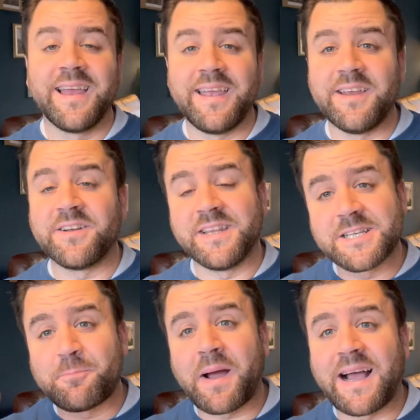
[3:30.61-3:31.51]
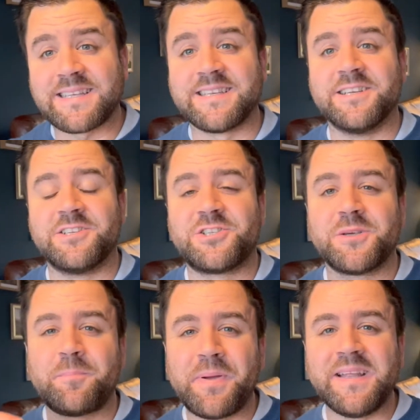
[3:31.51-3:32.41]
Here in this
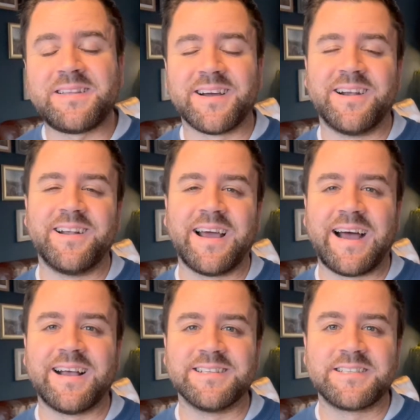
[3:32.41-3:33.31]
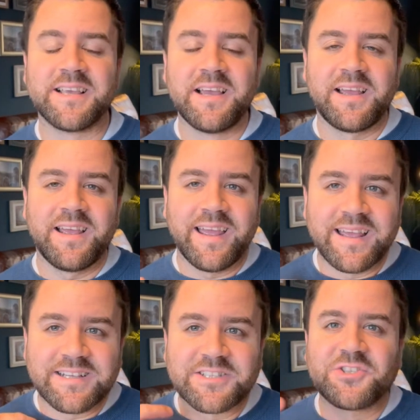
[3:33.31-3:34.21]
passage, Peter has
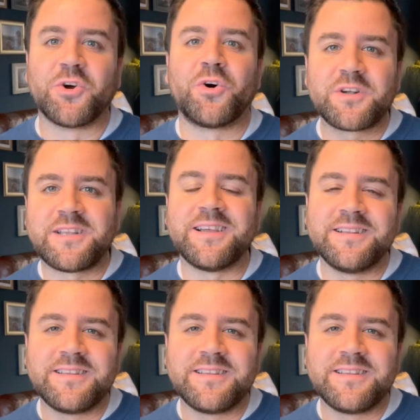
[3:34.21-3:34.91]
exhorted